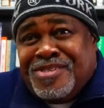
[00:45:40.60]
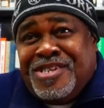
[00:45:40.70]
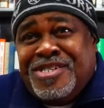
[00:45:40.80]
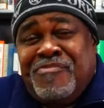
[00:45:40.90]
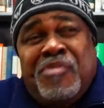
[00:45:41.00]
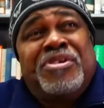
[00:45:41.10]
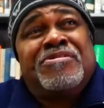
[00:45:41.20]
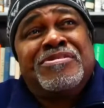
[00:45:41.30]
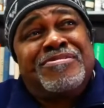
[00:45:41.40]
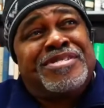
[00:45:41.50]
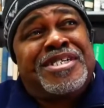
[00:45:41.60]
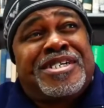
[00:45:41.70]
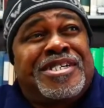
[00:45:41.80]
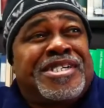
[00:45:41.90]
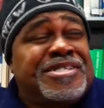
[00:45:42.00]
They said, Man, we're gonna do the
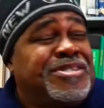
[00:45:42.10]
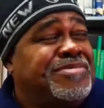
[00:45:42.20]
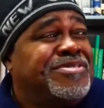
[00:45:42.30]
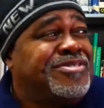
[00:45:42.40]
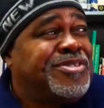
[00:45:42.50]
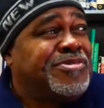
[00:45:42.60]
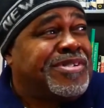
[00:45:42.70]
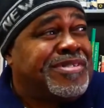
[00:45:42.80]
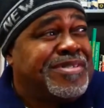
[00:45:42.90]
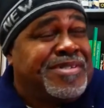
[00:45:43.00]
ten car. I thought they were just joking.